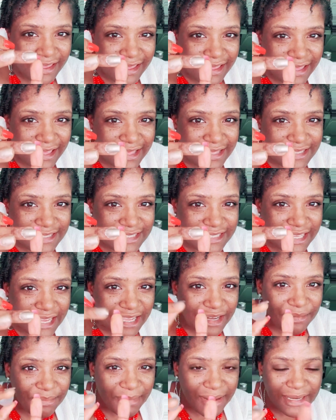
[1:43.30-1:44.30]

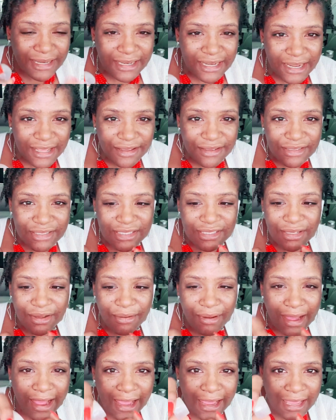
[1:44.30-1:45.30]
inside of my nails.
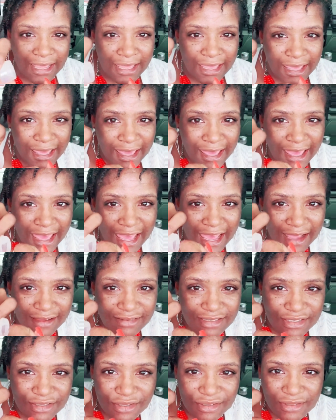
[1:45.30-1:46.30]
So I
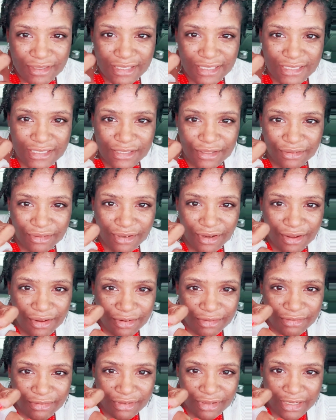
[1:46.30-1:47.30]
have to do this. So
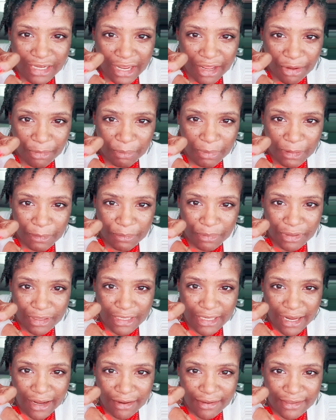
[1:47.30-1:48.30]
long nail people,
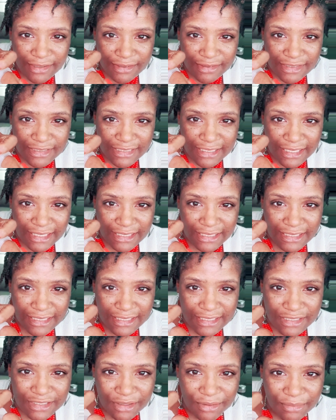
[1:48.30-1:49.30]
y'all understand
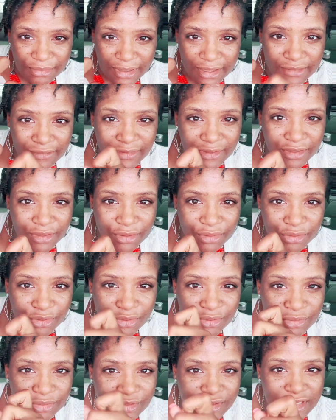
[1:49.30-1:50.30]
this or whatever. You
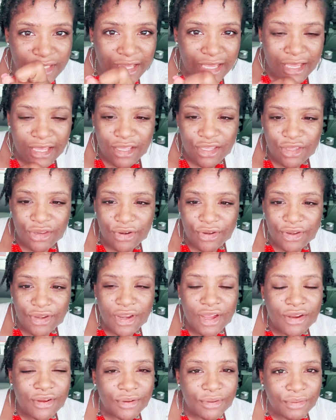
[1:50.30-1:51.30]
use your
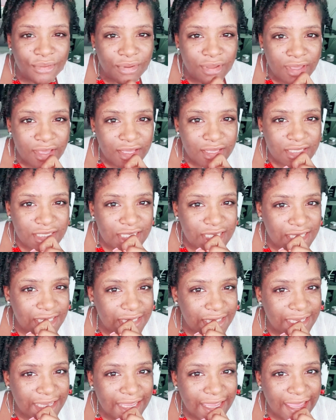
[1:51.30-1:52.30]
knuckle to
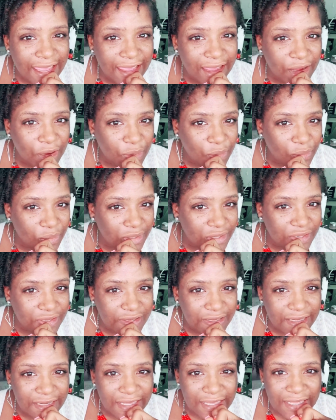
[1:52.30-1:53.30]
get out what
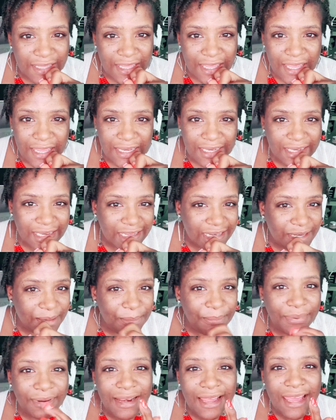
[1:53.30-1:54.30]
you need and then
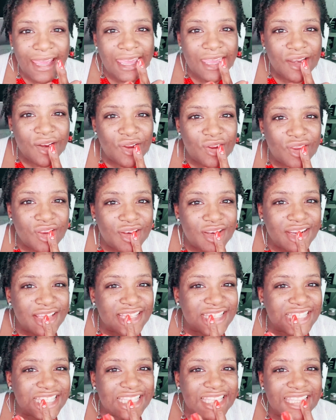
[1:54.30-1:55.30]
apply it on your
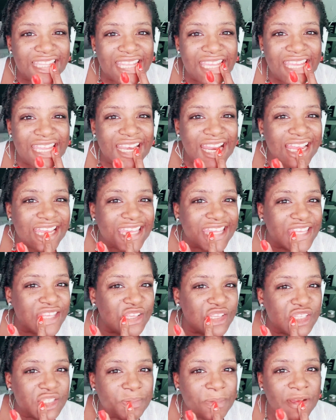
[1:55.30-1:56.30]
lips, and then I can
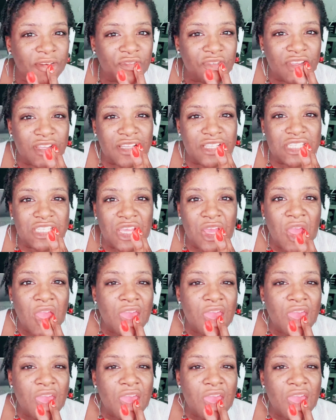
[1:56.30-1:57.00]
use my fingertip